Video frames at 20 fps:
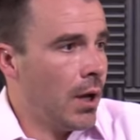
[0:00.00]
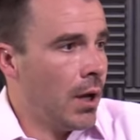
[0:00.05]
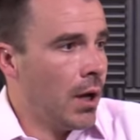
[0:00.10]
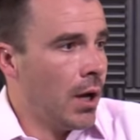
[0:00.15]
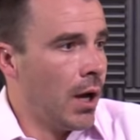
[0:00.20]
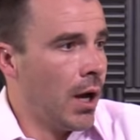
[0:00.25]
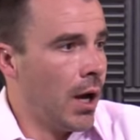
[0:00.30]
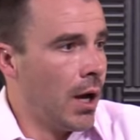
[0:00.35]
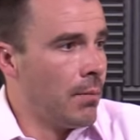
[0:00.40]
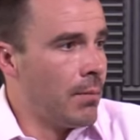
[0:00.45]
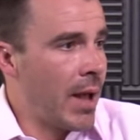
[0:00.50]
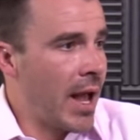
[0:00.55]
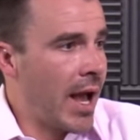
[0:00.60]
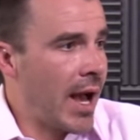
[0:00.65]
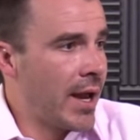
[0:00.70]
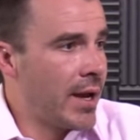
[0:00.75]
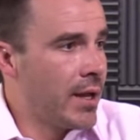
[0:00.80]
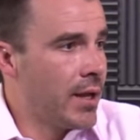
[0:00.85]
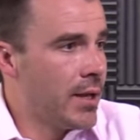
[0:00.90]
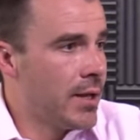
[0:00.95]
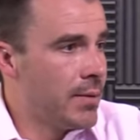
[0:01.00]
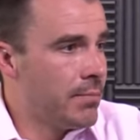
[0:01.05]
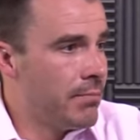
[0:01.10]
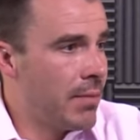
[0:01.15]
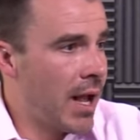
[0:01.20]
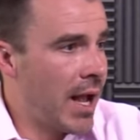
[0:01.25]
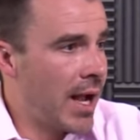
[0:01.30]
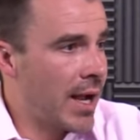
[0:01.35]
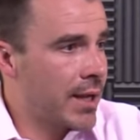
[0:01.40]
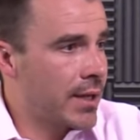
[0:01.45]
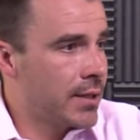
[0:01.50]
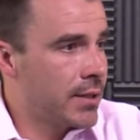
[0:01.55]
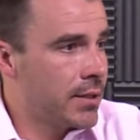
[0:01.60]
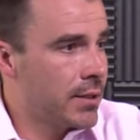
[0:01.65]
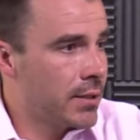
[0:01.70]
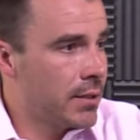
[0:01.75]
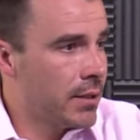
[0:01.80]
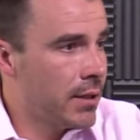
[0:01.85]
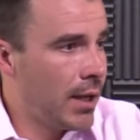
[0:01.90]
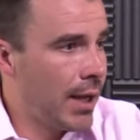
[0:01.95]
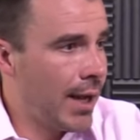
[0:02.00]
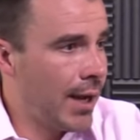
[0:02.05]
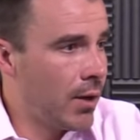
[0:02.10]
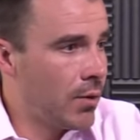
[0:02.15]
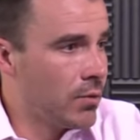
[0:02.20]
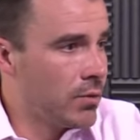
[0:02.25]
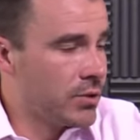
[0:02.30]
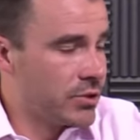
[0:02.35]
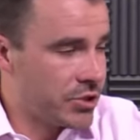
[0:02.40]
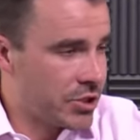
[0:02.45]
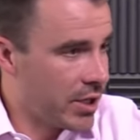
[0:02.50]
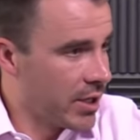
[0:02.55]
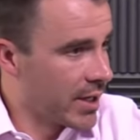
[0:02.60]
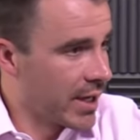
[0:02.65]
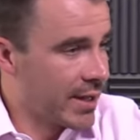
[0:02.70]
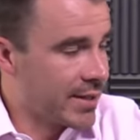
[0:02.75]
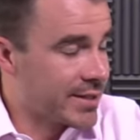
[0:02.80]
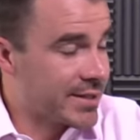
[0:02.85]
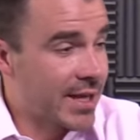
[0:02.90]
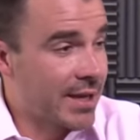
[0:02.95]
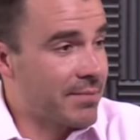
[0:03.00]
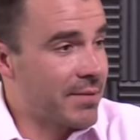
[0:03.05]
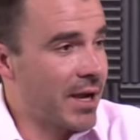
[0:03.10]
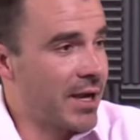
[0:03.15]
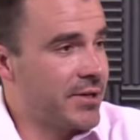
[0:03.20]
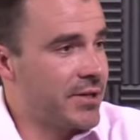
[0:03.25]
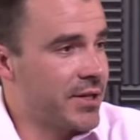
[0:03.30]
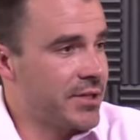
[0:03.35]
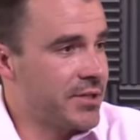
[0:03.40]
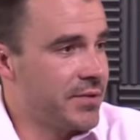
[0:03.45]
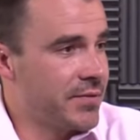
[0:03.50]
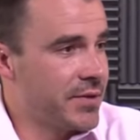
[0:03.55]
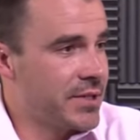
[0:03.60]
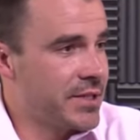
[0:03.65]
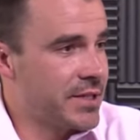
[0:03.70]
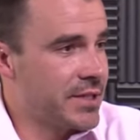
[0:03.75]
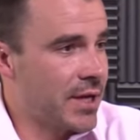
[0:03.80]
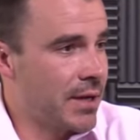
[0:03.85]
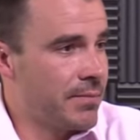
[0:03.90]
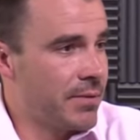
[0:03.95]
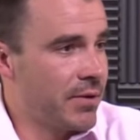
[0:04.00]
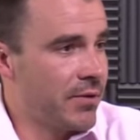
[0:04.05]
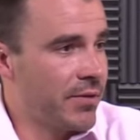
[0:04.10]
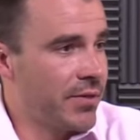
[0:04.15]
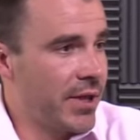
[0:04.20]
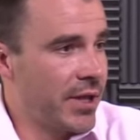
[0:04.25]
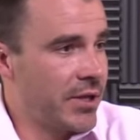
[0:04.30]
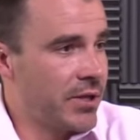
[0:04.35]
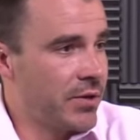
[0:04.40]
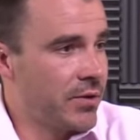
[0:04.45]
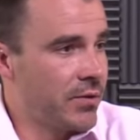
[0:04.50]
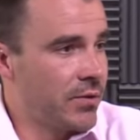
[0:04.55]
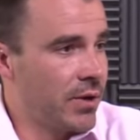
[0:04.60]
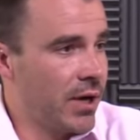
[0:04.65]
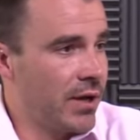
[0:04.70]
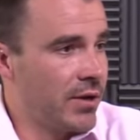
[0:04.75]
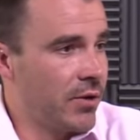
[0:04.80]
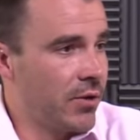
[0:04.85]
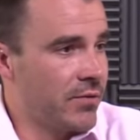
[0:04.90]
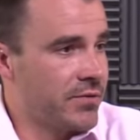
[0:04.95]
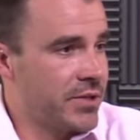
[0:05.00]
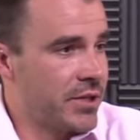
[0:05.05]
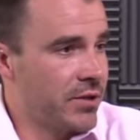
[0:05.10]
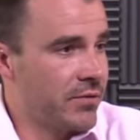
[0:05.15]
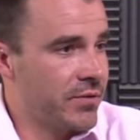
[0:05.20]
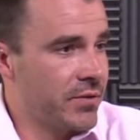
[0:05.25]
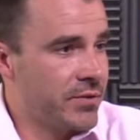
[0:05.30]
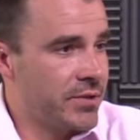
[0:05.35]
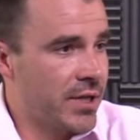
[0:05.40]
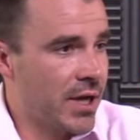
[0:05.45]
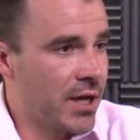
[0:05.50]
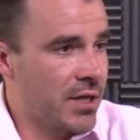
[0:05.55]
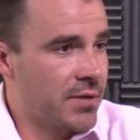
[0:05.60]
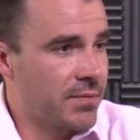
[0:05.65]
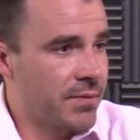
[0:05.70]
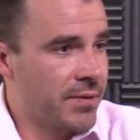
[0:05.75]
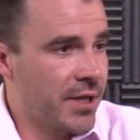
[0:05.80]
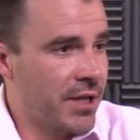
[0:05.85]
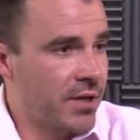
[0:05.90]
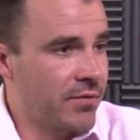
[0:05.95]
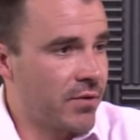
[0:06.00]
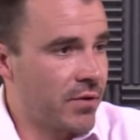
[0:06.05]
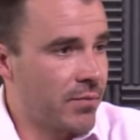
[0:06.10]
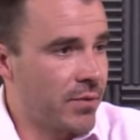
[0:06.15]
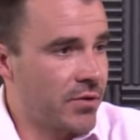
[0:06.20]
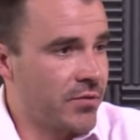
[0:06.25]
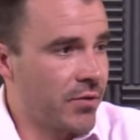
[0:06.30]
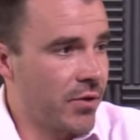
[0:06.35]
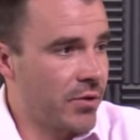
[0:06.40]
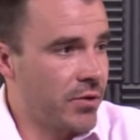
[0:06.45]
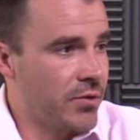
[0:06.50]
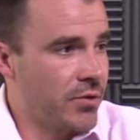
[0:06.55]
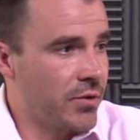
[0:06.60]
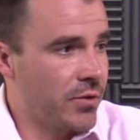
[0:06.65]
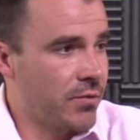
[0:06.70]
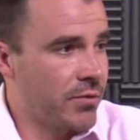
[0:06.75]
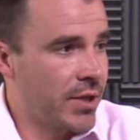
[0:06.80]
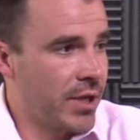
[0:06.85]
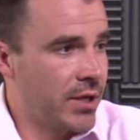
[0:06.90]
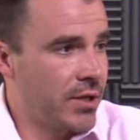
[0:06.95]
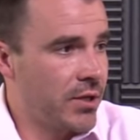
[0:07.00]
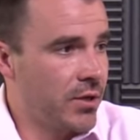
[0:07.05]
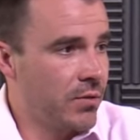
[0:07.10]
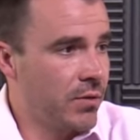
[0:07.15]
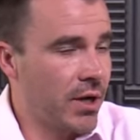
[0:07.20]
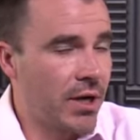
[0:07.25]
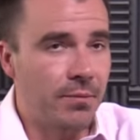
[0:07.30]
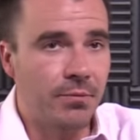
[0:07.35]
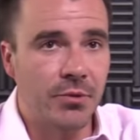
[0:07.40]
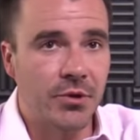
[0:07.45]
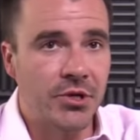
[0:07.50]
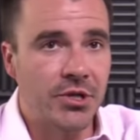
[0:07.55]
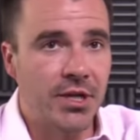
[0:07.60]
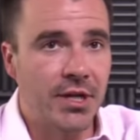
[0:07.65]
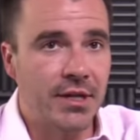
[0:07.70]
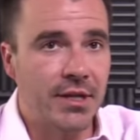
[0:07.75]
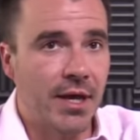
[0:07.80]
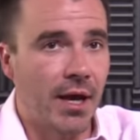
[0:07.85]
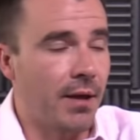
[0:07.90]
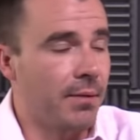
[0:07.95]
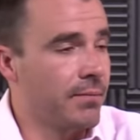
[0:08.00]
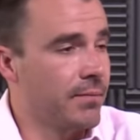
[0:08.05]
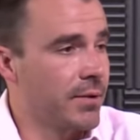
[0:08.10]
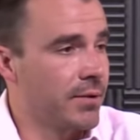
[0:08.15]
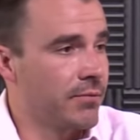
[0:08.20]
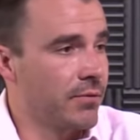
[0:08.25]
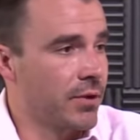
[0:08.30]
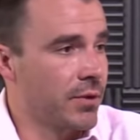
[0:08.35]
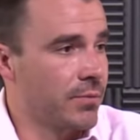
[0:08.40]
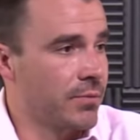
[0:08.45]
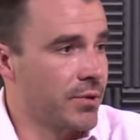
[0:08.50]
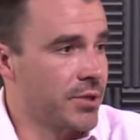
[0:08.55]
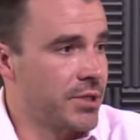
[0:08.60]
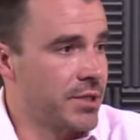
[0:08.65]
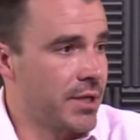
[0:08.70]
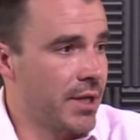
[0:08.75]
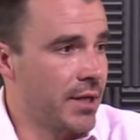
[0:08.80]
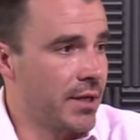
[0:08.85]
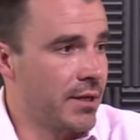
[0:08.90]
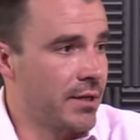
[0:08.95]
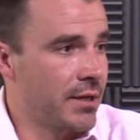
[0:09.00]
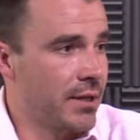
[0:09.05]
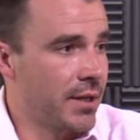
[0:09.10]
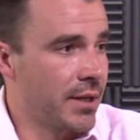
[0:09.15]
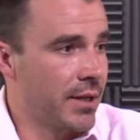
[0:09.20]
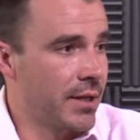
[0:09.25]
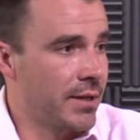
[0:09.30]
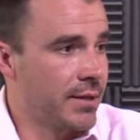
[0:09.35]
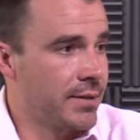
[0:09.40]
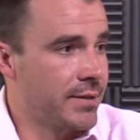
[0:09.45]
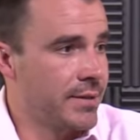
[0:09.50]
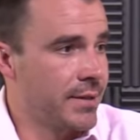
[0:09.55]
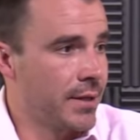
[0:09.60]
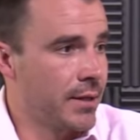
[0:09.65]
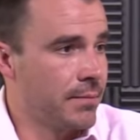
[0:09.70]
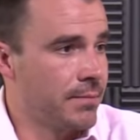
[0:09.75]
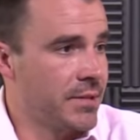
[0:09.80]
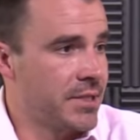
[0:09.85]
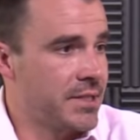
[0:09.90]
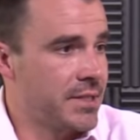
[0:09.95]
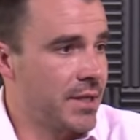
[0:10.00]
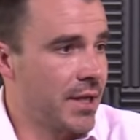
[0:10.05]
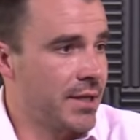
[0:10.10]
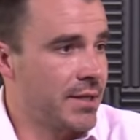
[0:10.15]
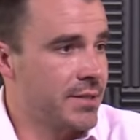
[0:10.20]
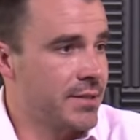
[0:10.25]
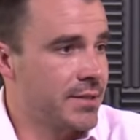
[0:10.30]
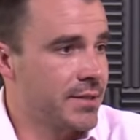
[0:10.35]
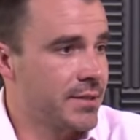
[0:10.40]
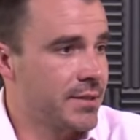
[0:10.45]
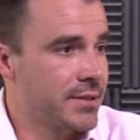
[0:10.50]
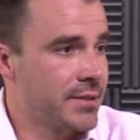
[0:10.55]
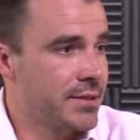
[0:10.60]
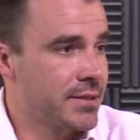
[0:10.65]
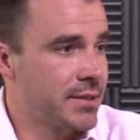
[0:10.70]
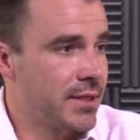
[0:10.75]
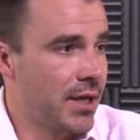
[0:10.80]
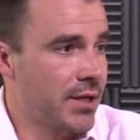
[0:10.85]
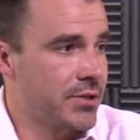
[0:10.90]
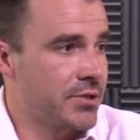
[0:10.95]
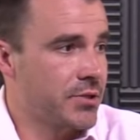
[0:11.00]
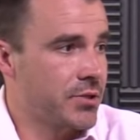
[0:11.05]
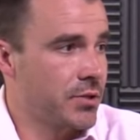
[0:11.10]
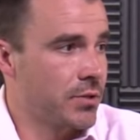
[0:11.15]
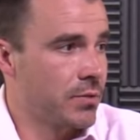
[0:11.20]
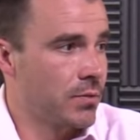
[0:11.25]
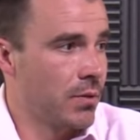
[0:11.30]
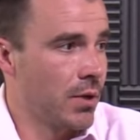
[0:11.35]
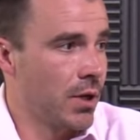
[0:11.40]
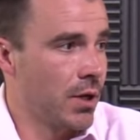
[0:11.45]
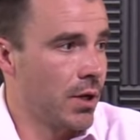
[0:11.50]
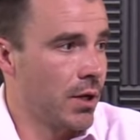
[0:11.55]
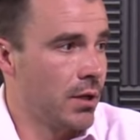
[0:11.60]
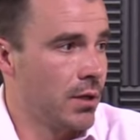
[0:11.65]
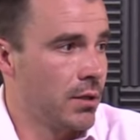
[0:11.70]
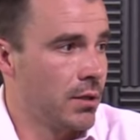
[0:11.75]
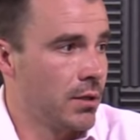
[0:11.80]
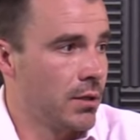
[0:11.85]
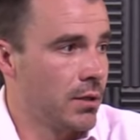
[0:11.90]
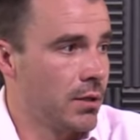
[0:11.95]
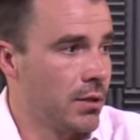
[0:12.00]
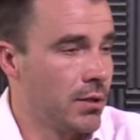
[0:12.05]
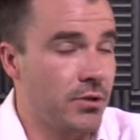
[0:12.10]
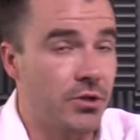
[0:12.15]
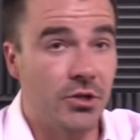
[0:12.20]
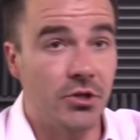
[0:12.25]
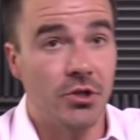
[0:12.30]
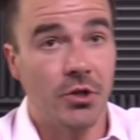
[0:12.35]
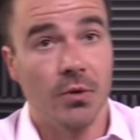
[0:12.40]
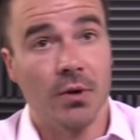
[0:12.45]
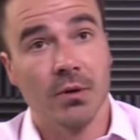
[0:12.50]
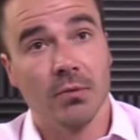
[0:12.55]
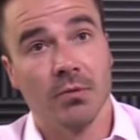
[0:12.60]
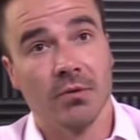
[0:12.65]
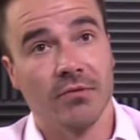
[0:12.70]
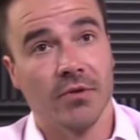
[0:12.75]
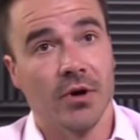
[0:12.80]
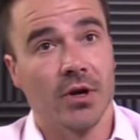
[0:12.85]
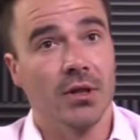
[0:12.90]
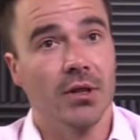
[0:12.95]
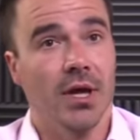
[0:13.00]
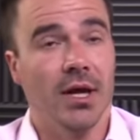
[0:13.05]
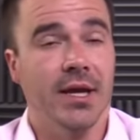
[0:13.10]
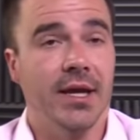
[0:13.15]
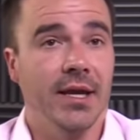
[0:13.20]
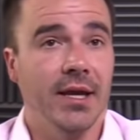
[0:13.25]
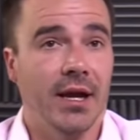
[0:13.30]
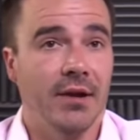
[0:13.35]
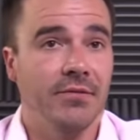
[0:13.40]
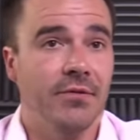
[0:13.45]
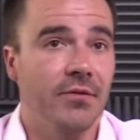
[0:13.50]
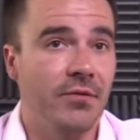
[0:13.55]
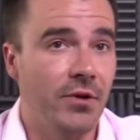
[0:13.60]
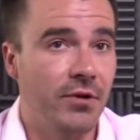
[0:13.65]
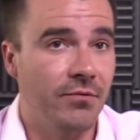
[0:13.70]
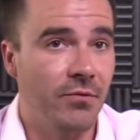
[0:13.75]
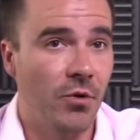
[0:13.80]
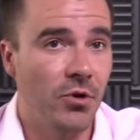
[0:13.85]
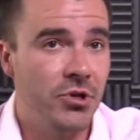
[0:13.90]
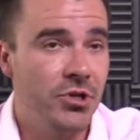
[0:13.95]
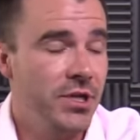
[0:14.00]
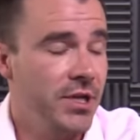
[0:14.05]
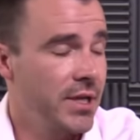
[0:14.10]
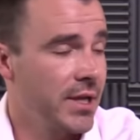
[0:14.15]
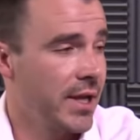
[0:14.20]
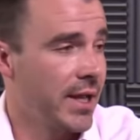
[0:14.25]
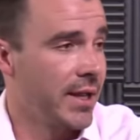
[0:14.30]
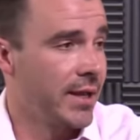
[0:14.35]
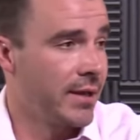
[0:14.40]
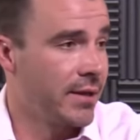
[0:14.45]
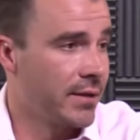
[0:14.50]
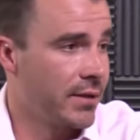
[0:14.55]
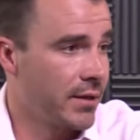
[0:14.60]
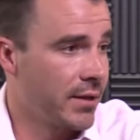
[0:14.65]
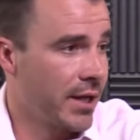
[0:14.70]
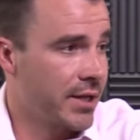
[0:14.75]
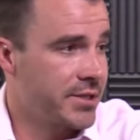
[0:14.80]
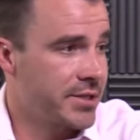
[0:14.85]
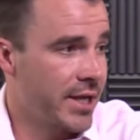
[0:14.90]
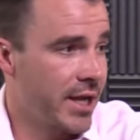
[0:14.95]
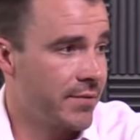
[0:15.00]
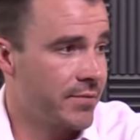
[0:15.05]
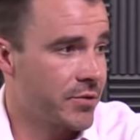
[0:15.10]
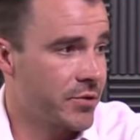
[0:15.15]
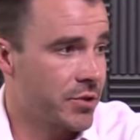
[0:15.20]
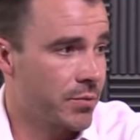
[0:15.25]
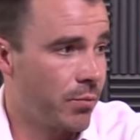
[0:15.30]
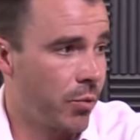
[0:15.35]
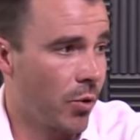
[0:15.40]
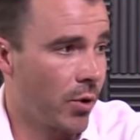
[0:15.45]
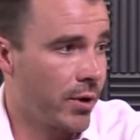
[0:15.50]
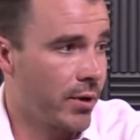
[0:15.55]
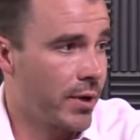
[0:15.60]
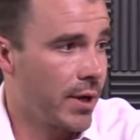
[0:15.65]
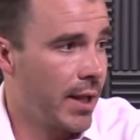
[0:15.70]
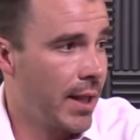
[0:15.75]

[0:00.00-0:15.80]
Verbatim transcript: Um, at Mac Owl, again, same guy, Chester V says, I'm no, thank you. I know I've said it a few times, but thank you very much for all you do. Thank you, and I appreciate that. I really appreciate it. And um, it's nice. It's nice to, uh, to do it. We're very lucky. I feel very fortunate, and nice to have your support.